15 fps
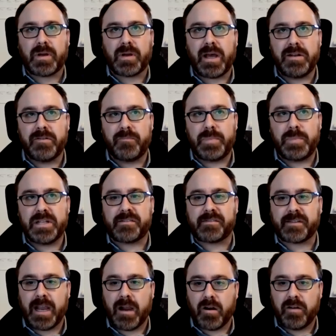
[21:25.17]
kind of been
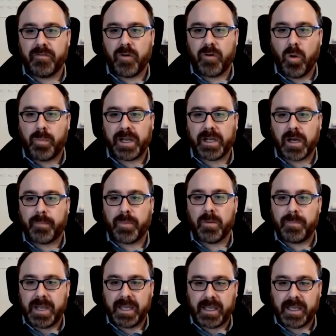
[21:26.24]
scared of opening up our
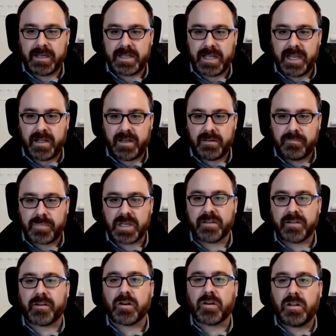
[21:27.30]
banking data
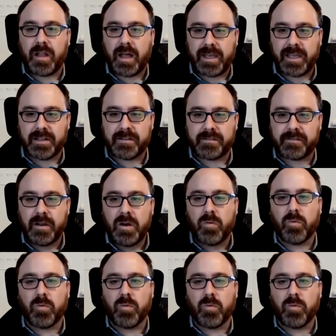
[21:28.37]
because our clients